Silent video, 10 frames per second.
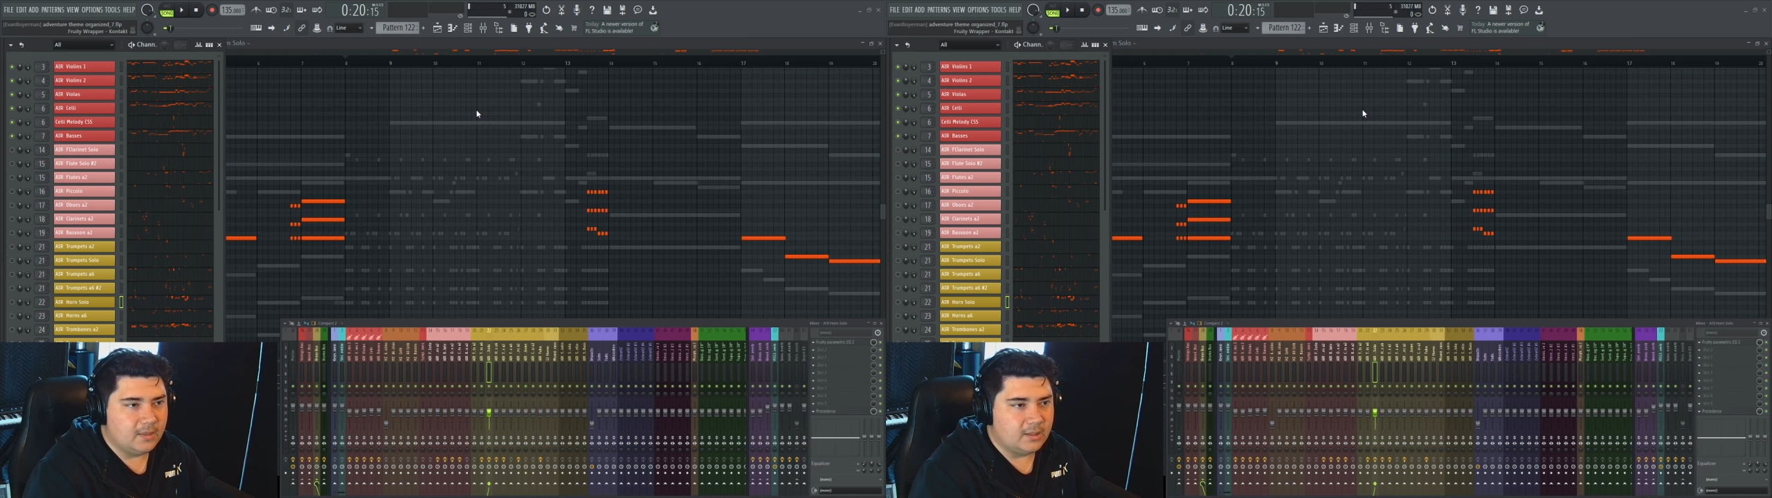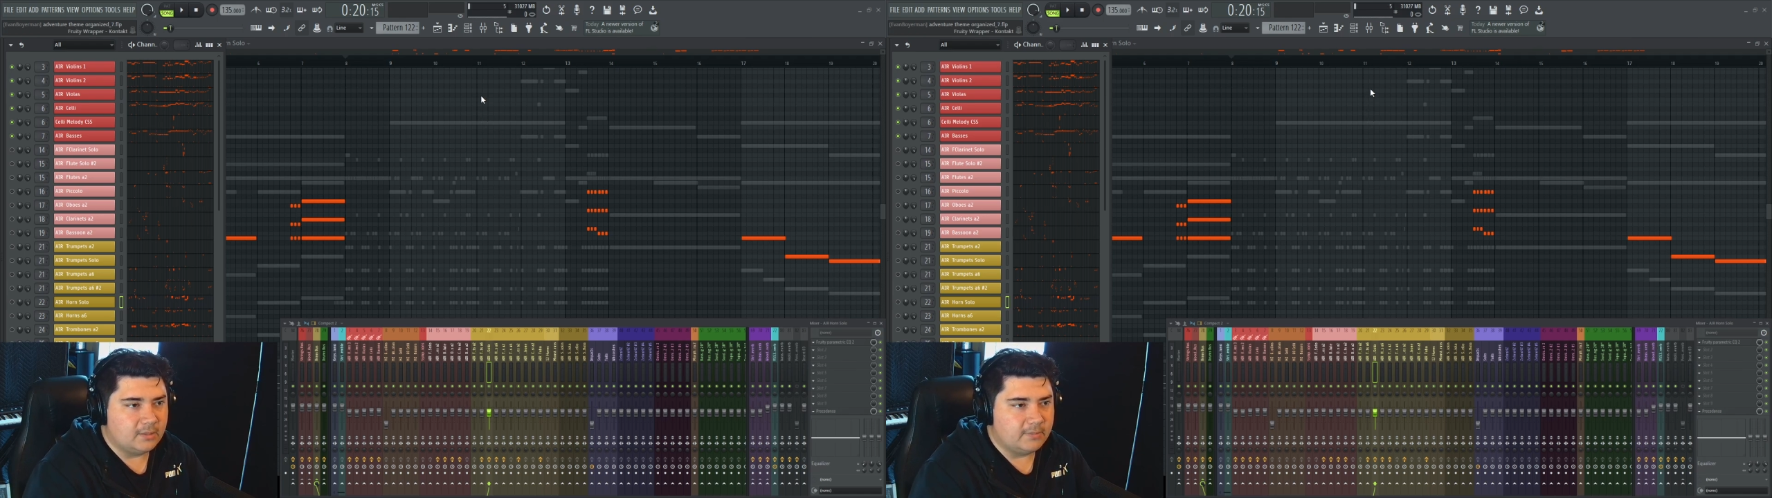
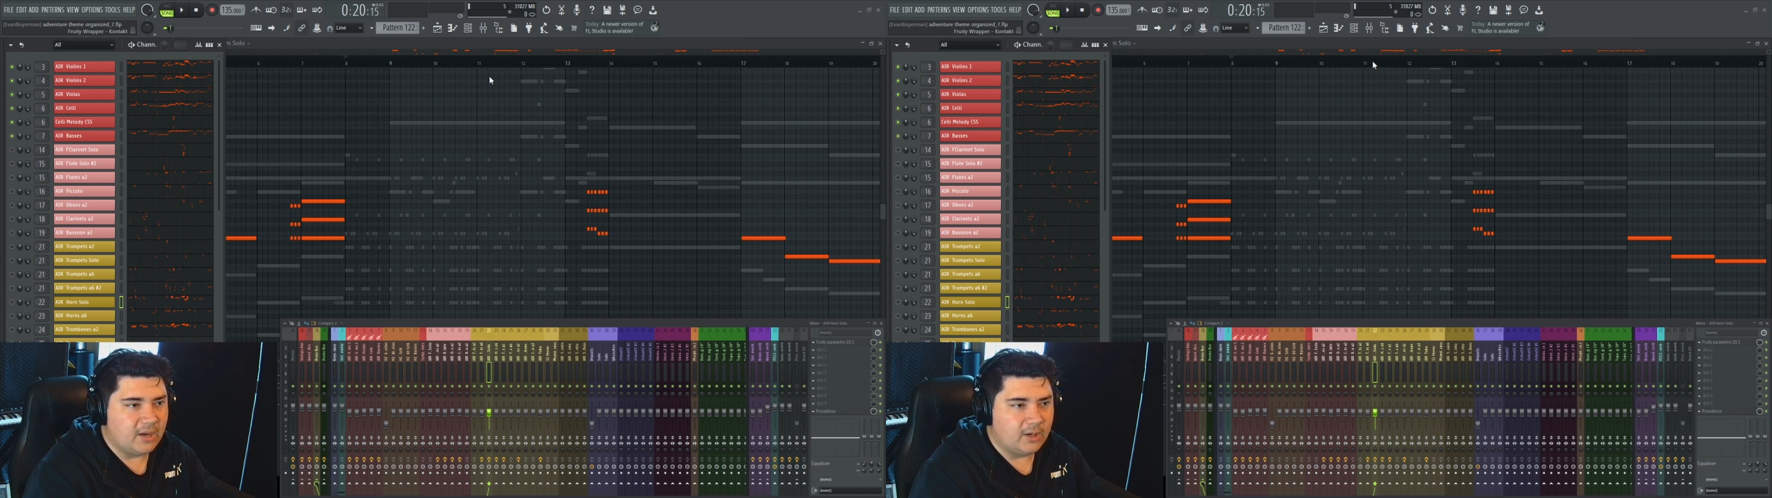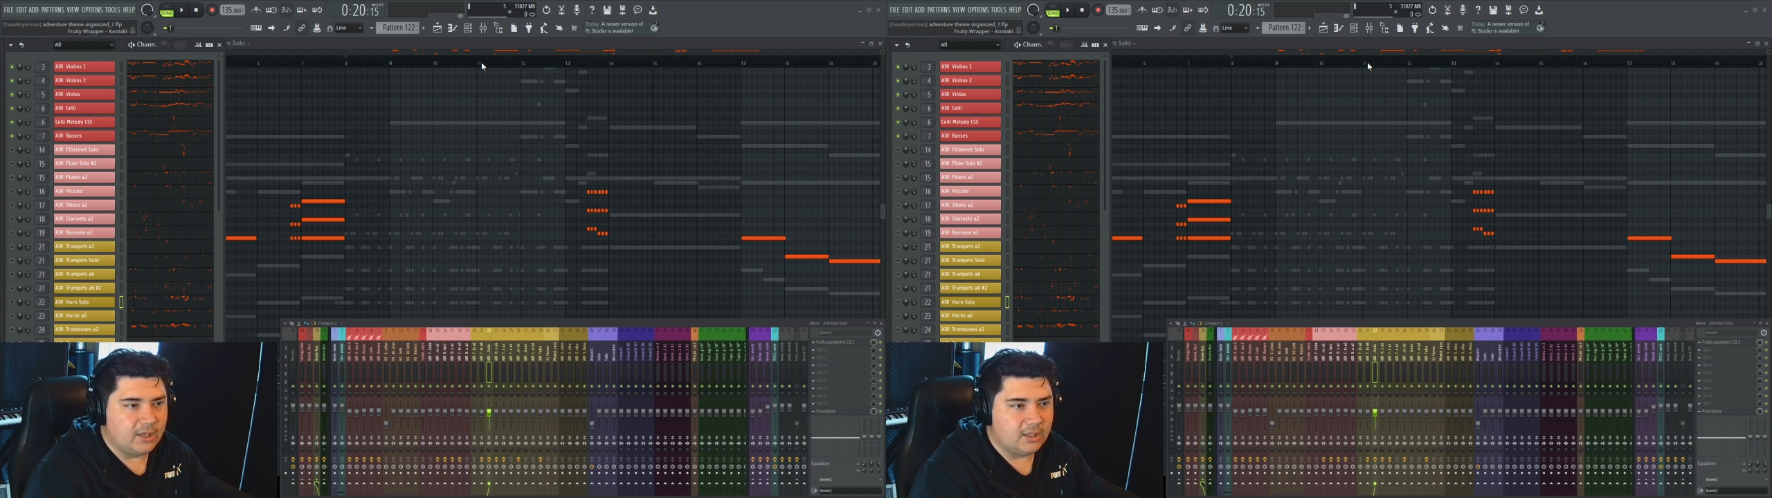
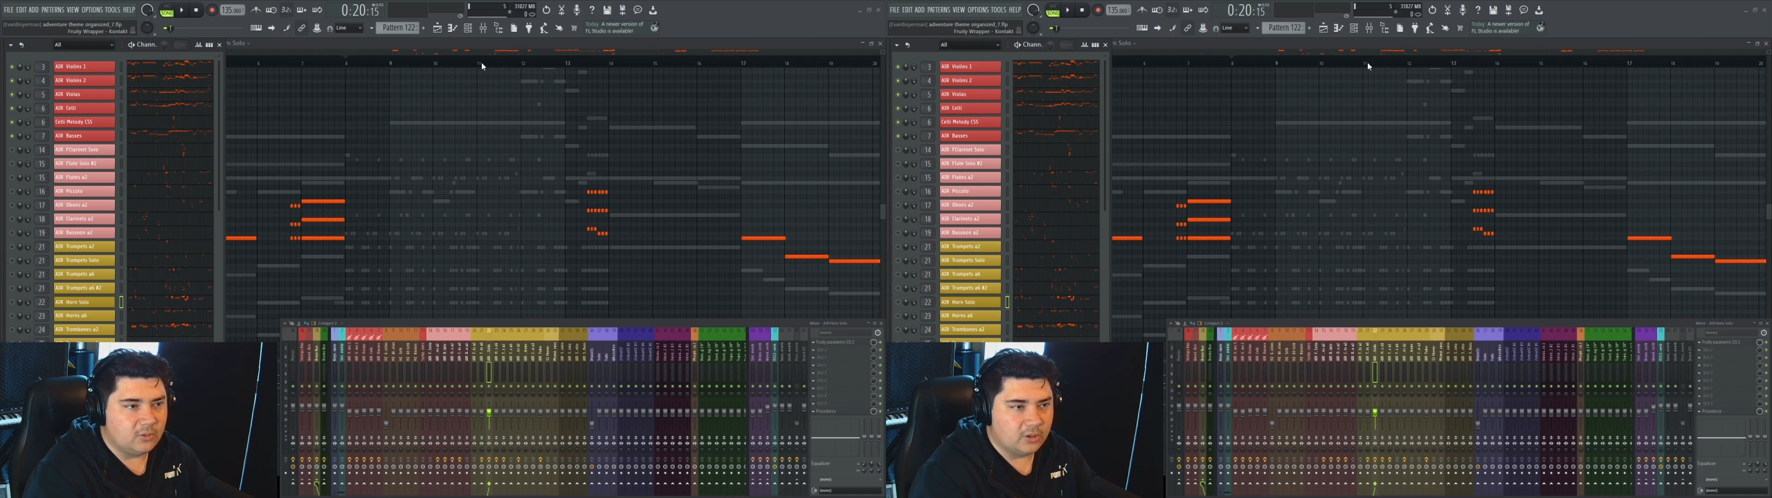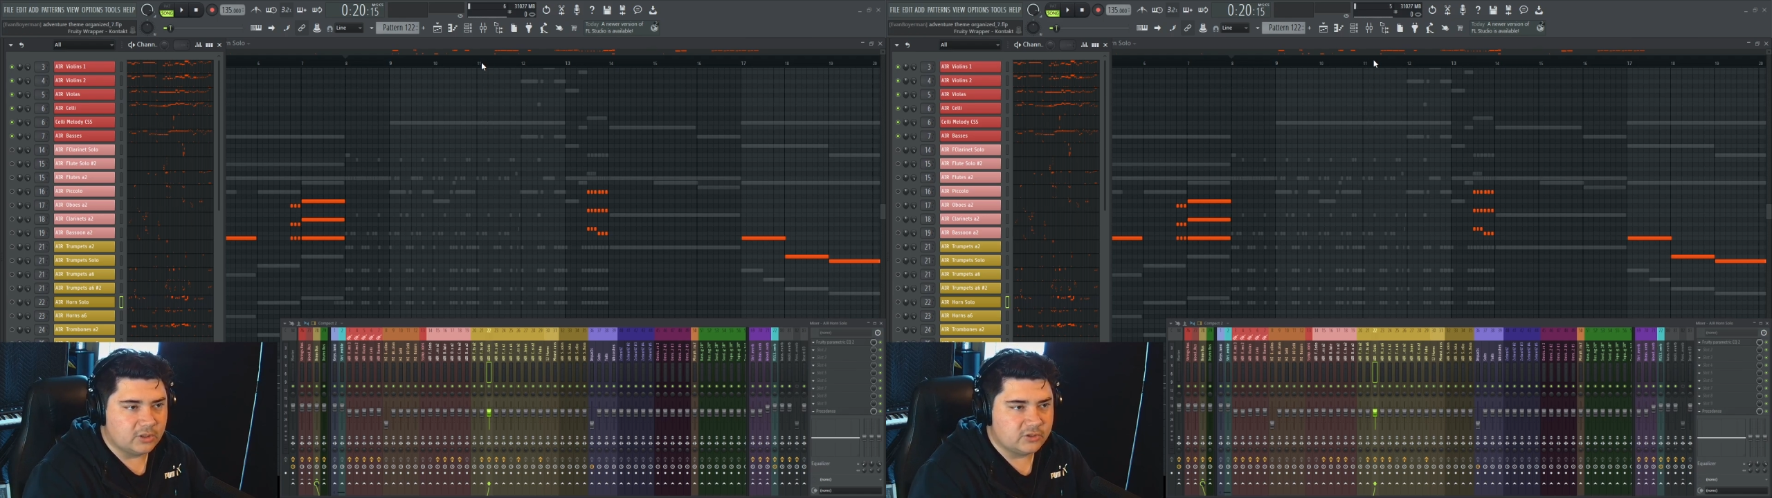how I
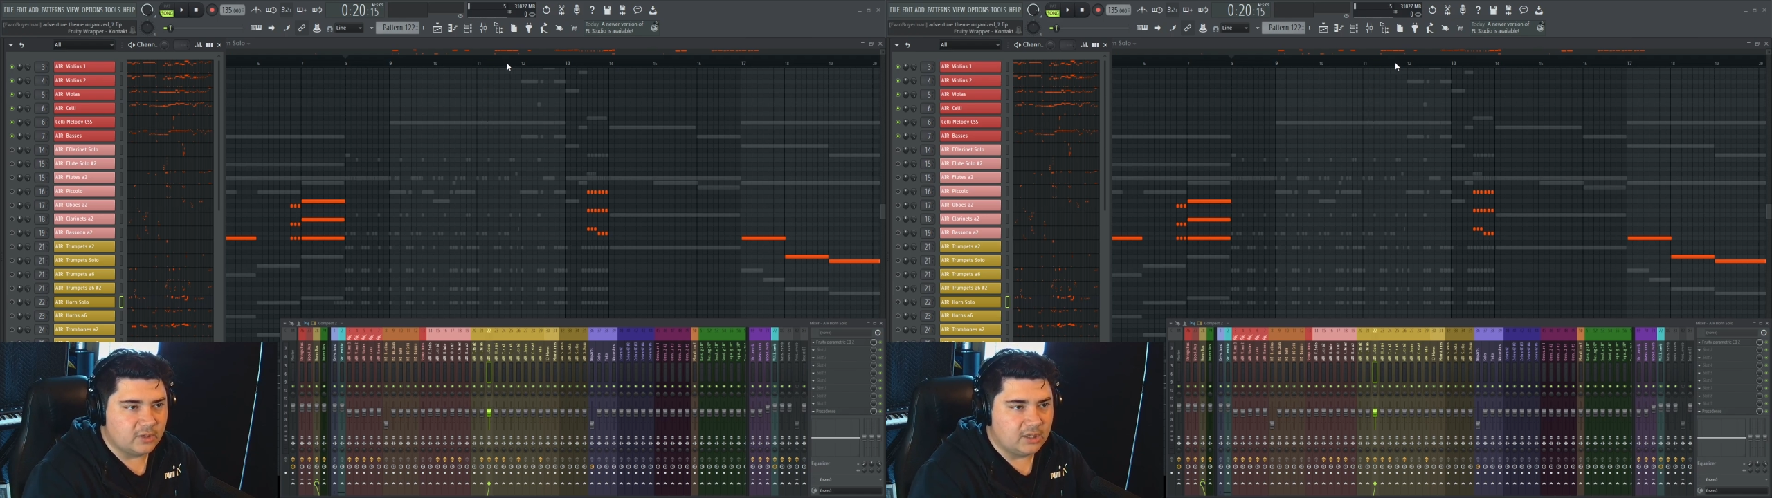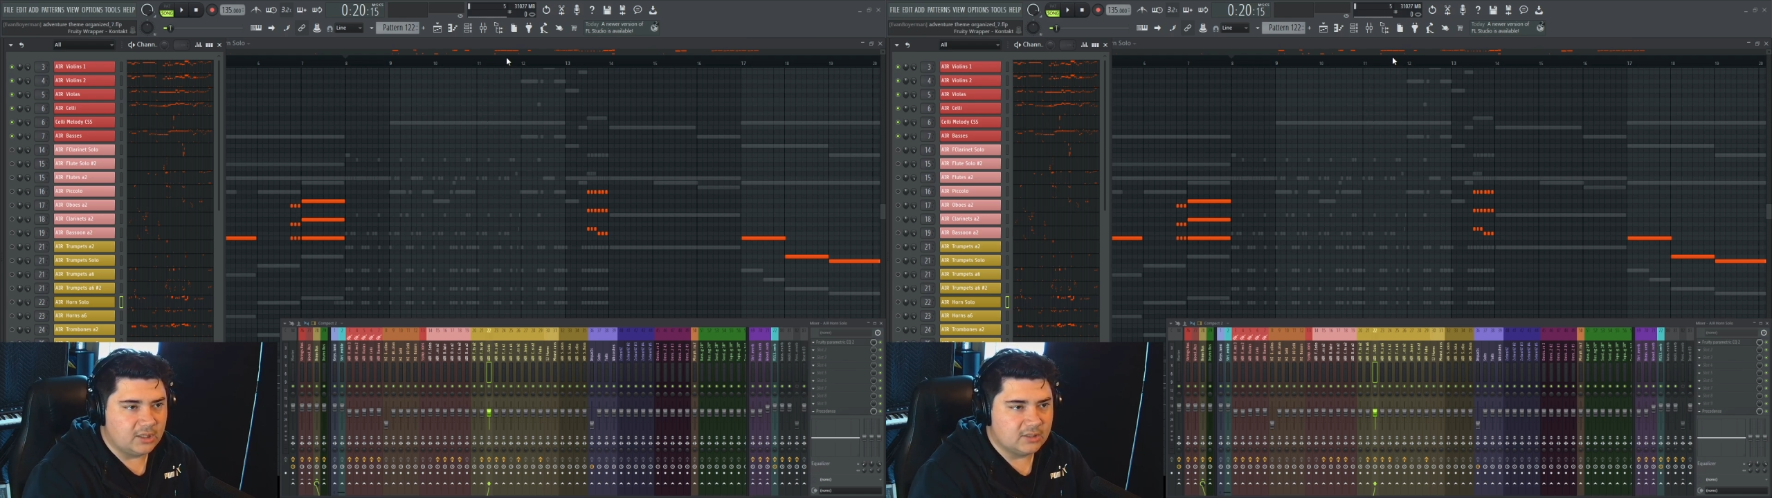
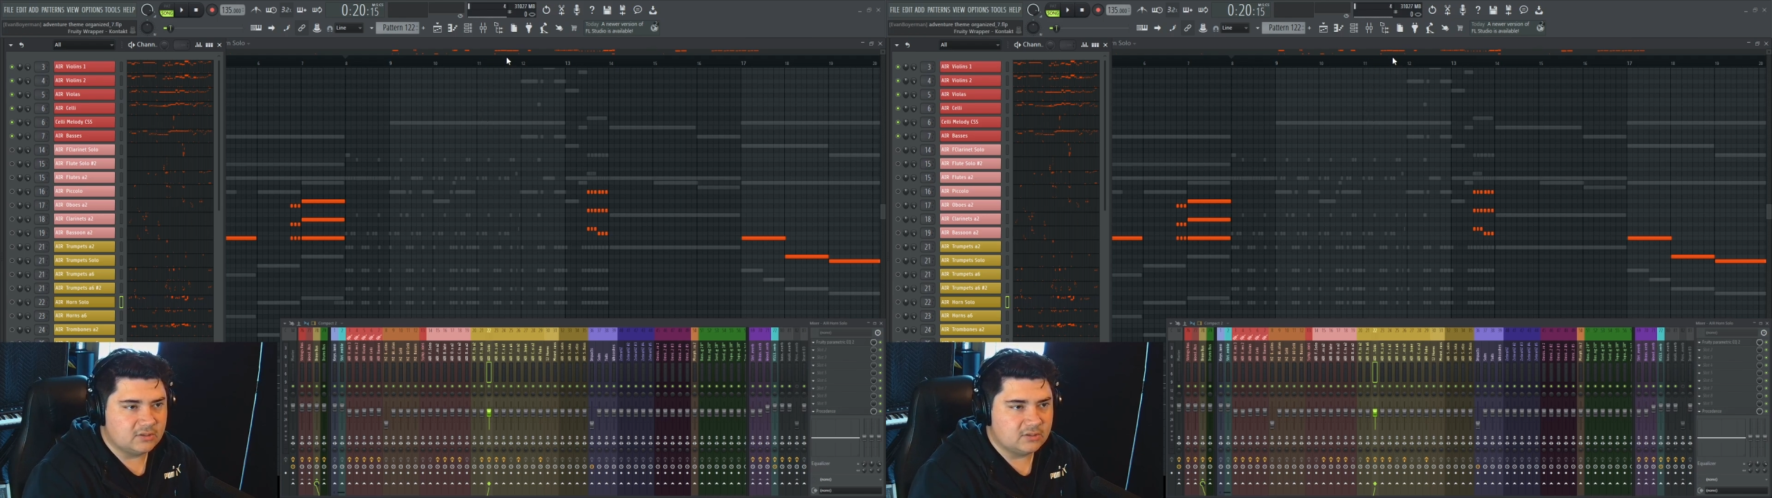orchestrated it.